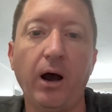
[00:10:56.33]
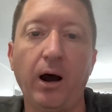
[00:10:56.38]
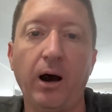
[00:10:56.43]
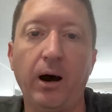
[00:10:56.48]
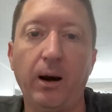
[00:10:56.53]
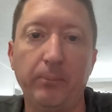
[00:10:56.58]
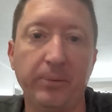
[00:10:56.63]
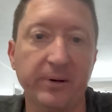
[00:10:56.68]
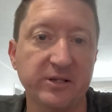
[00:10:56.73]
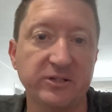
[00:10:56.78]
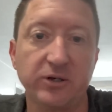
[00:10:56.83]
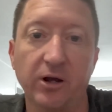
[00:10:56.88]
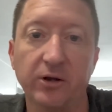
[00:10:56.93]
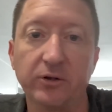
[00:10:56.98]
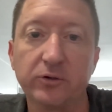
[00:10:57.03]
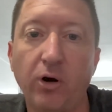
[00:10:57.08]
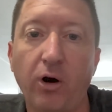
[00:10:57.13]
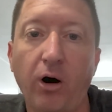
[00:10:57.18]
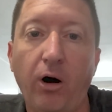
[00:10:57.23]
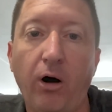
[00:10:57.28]
but is
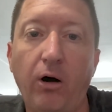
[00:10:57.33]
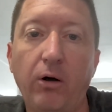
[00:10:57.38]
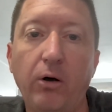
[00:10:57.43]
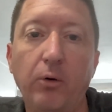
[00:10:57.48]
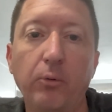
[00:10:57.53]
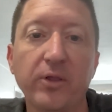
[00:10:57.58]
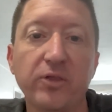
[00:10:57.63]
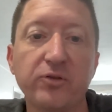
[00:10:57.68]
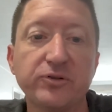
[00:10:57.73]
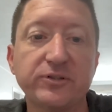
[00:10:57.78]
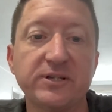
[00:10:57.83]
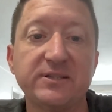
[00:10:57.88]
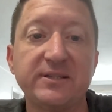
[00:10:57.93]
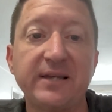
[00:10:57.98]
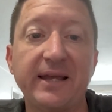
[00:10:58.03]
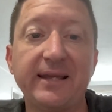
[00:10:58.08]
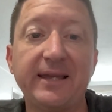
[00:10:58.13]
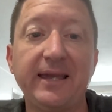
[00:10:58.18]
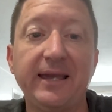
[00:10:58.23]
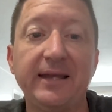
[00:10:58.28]
on call, whether it's a
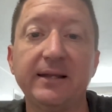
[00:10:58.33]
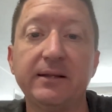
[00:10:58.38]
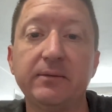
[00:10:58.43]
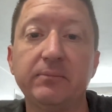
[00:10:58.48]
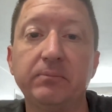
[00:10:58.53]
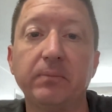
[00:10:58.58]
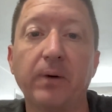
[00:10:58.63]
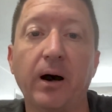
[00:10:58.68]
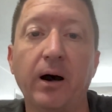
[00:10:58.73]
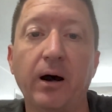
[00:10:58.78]
dedicated